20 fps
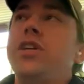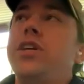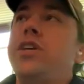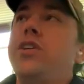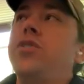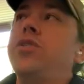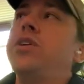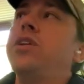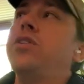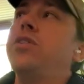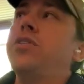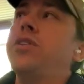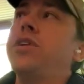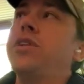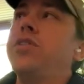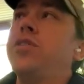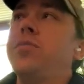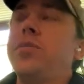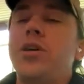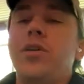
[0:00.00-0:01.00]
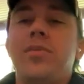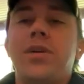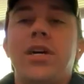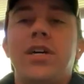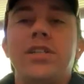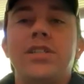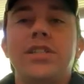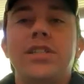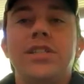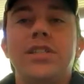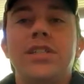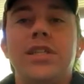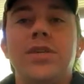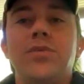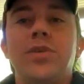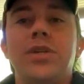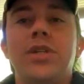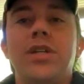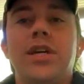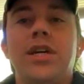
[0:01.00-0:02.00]
you can look in their mailbox and see
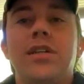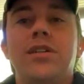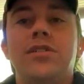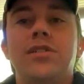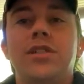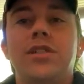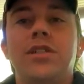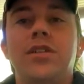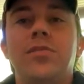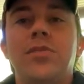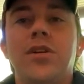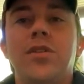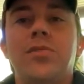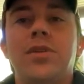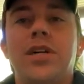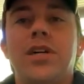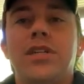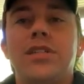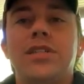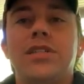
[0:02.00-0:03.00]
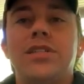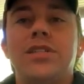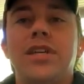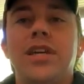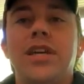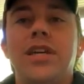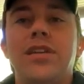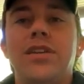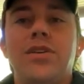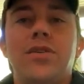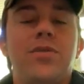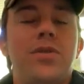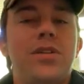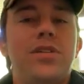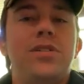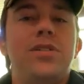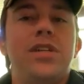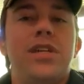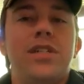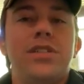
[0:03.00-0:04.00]
$1 in their mailbox, and no one
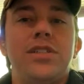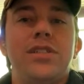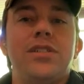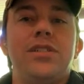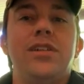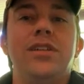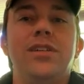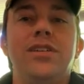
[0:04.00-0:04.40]
will touch it.